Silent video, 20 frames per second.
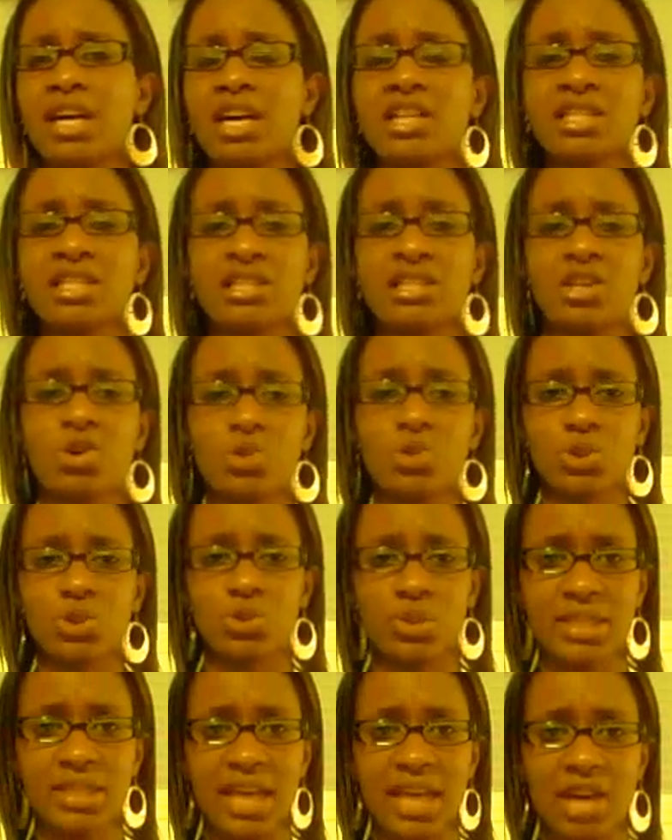I guess, goes
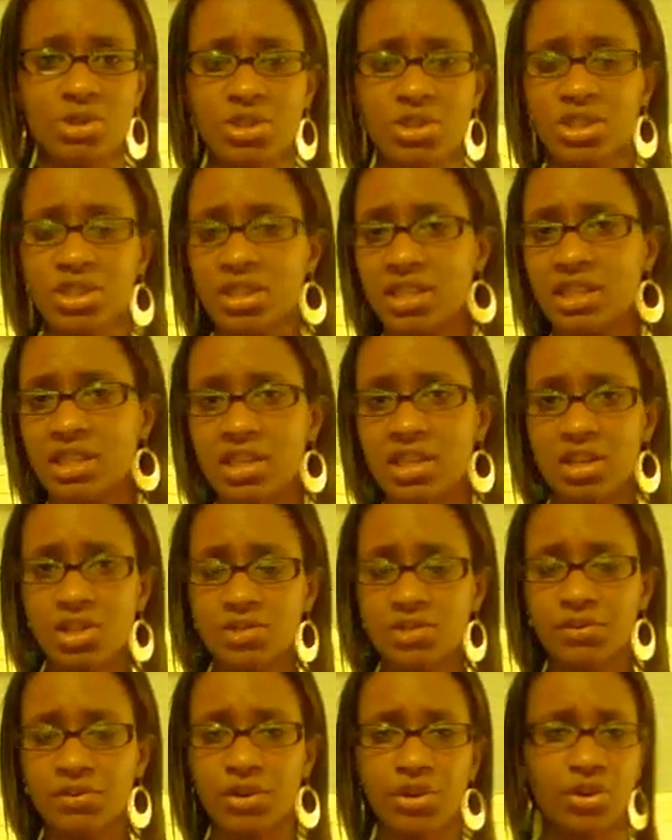to his house and he
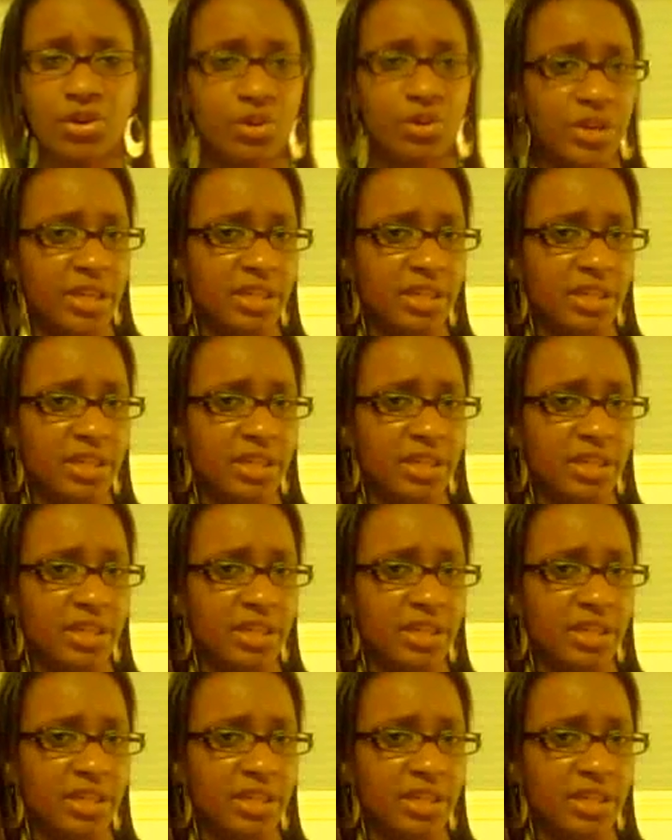cooks for her.